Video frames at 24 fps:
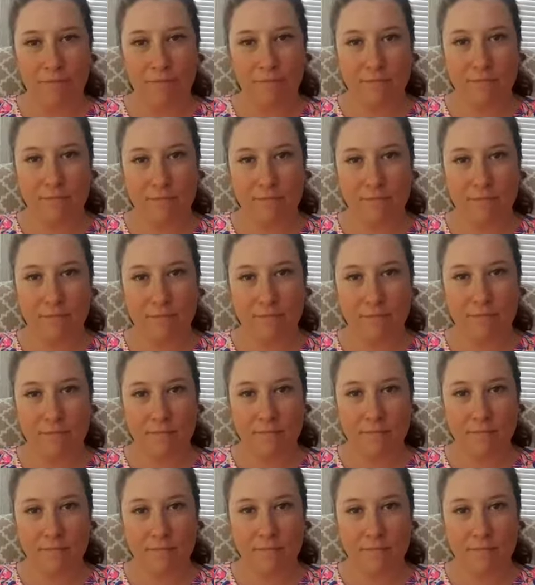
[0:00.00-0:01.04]

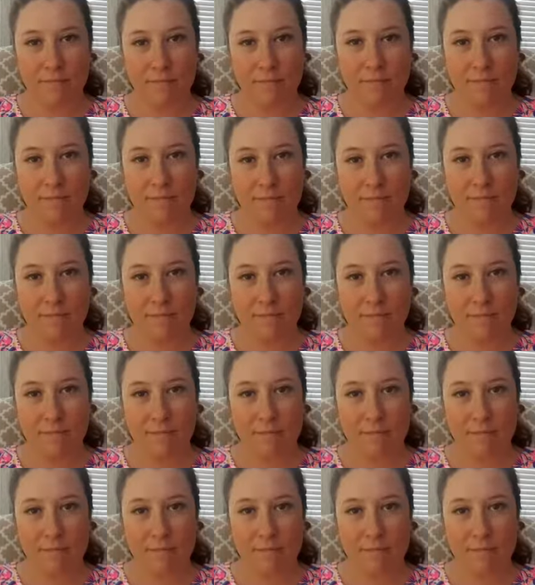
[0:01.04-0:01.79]
(silence)